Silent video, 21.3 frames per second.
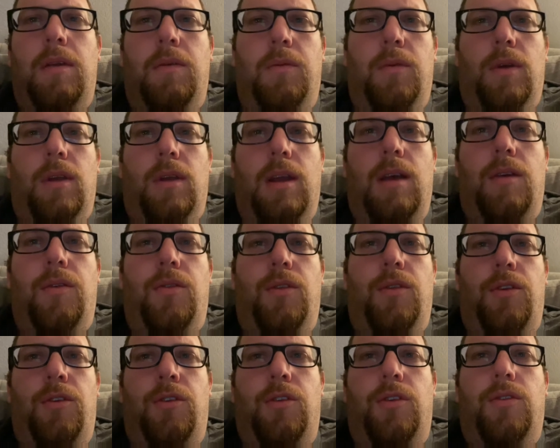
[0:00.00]
of workouts.
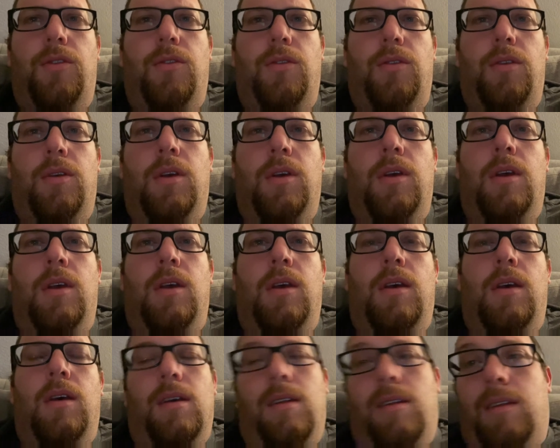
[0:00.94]
It's just
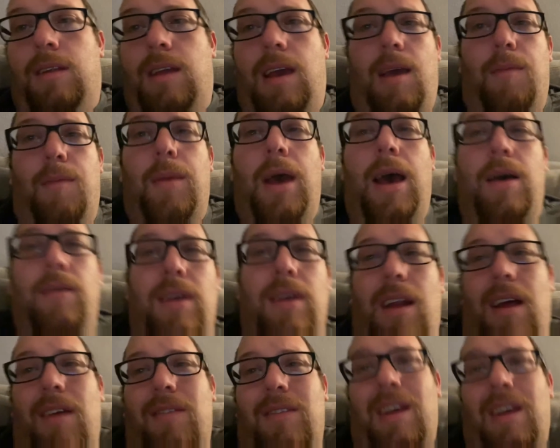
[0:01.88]
today I'm having an
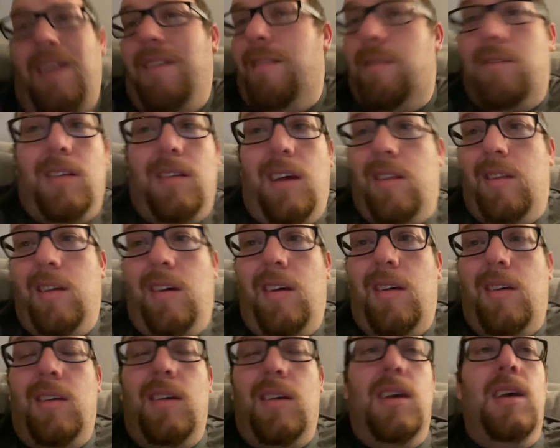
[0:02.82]
off day. That's
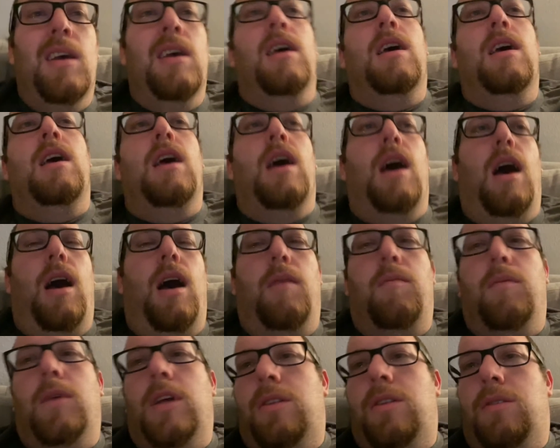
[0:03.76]
all.
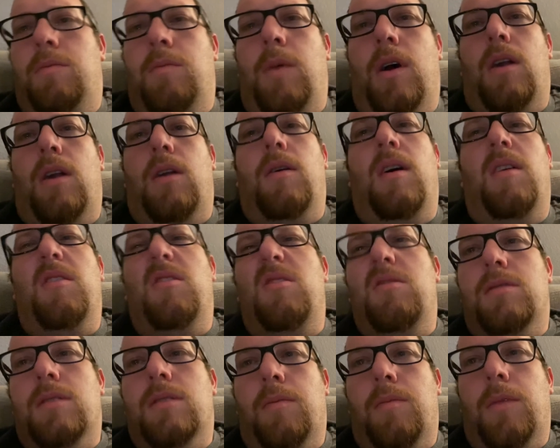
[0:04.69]
Um, but tomorrow I'll do
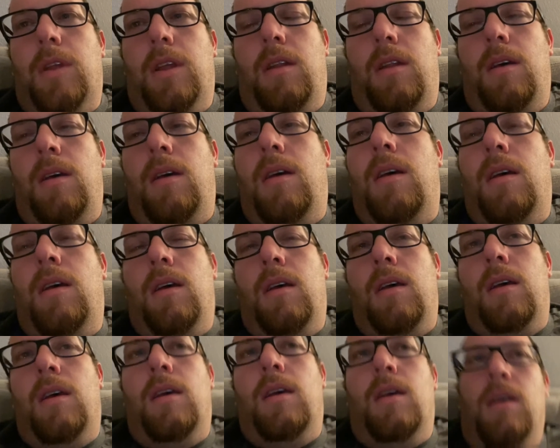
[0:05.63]
something.
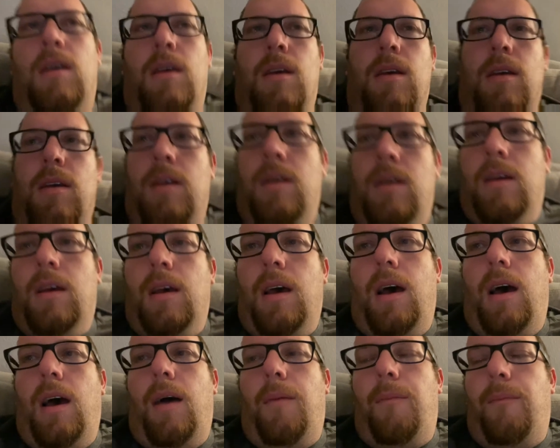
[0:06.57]

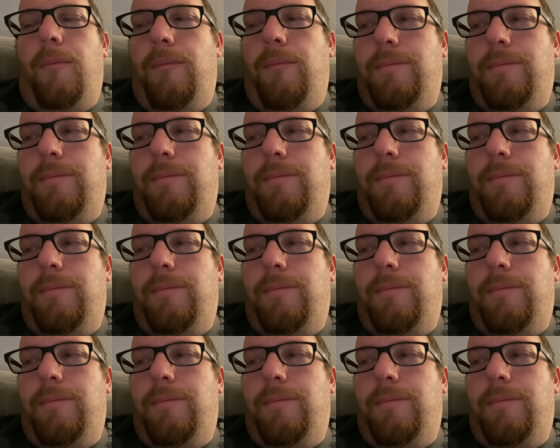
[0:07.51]
Um,